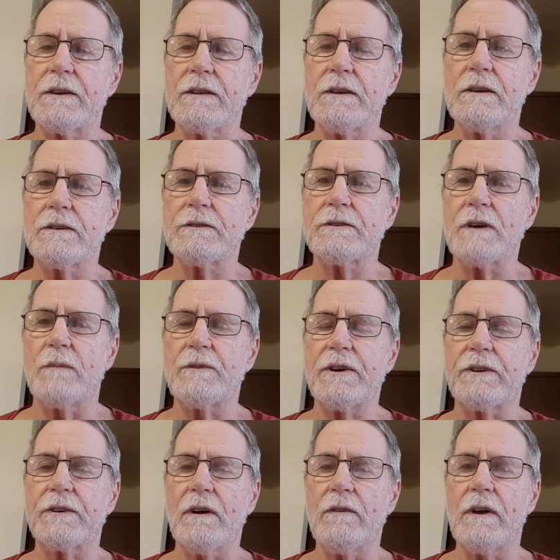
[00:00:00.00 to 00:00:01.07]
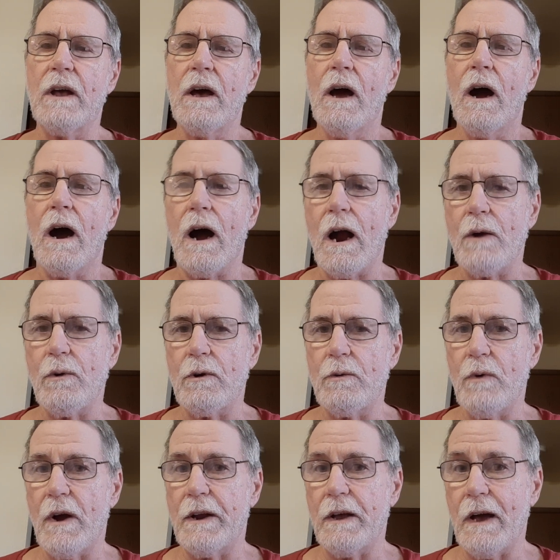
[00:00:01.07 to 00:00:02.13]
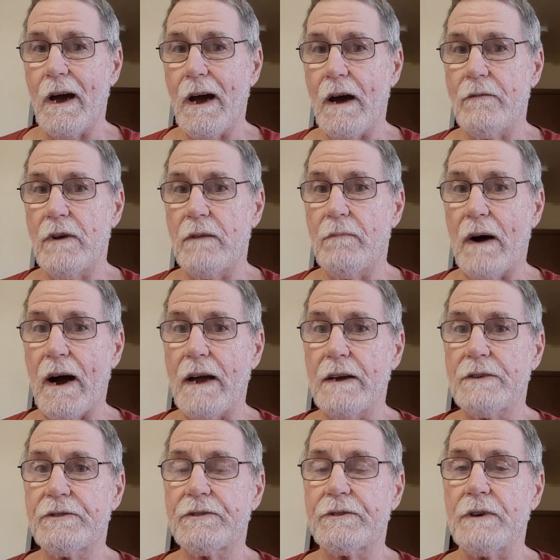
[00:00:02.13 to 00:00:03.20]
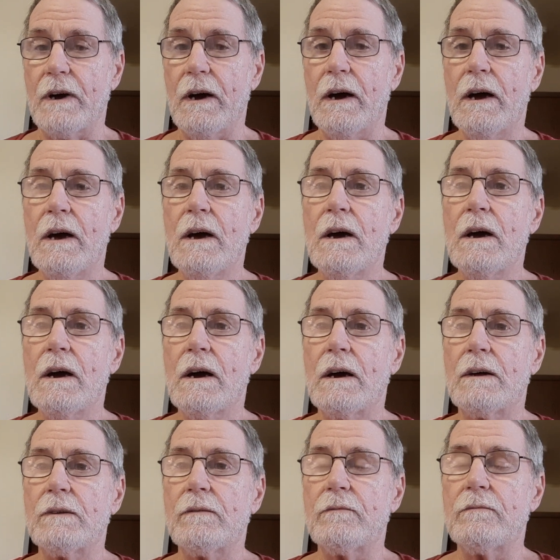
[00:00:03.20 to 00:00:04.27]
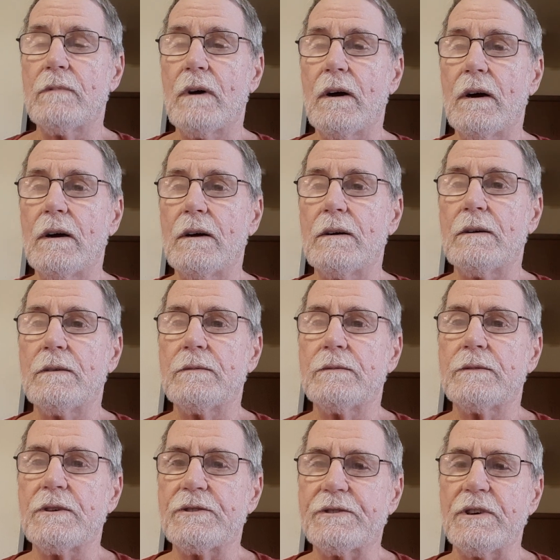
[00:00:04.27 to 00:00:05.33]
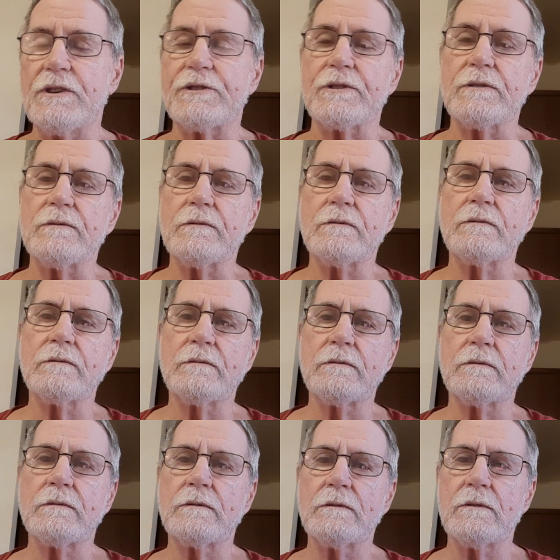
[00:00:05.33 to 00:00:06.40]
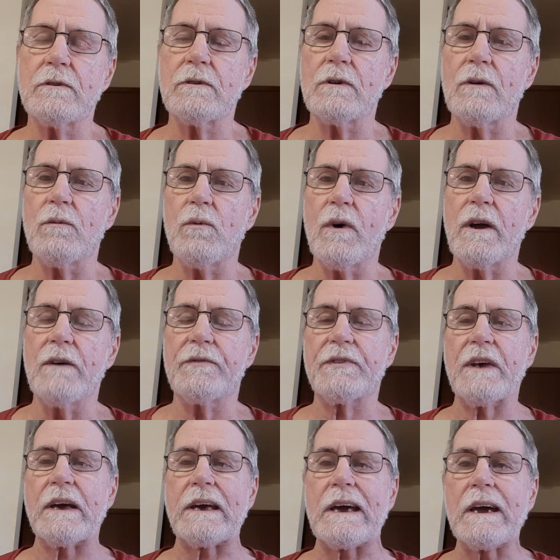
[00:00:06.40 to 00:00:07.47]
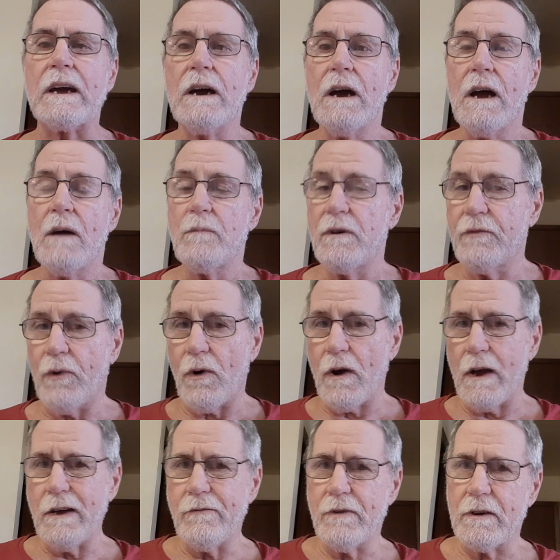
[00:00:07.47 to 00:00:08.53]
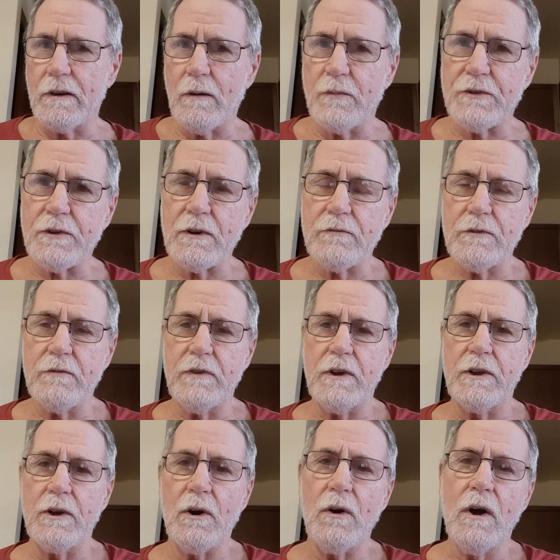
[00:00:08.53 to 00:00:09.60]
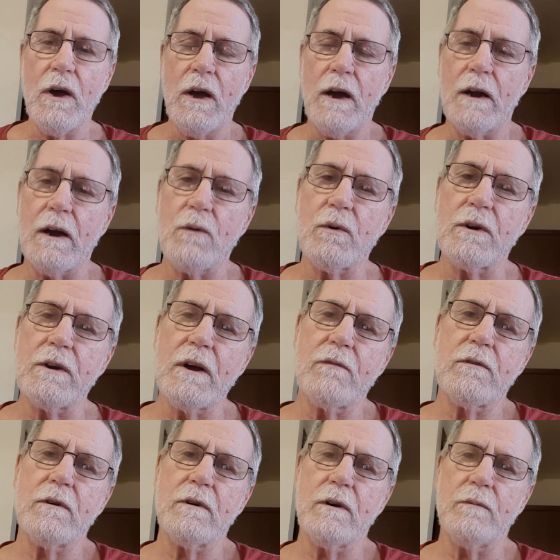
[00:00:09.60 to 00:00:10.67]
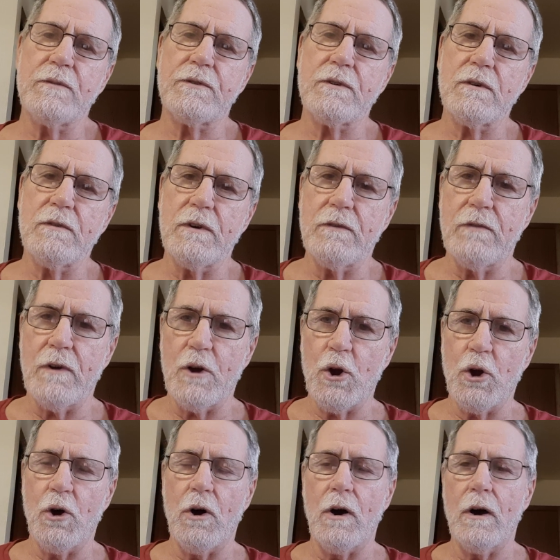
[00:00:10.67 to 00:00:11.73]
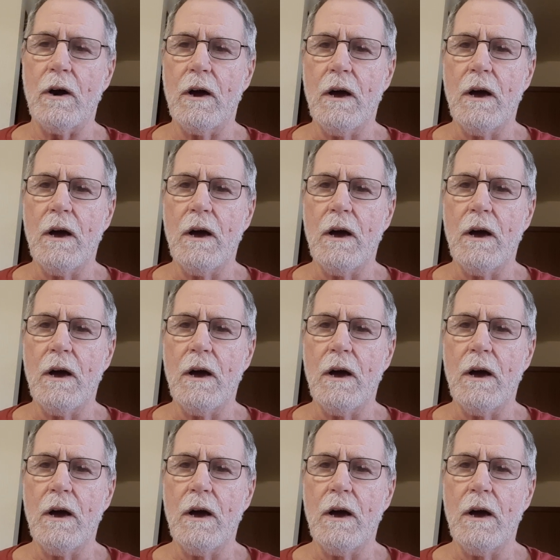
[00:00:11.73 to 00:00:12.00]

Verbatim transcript: of the subject of it. I would already have a biased uh, uh, decision or a way of thinking before I even observed the video, and I would never observe it very long.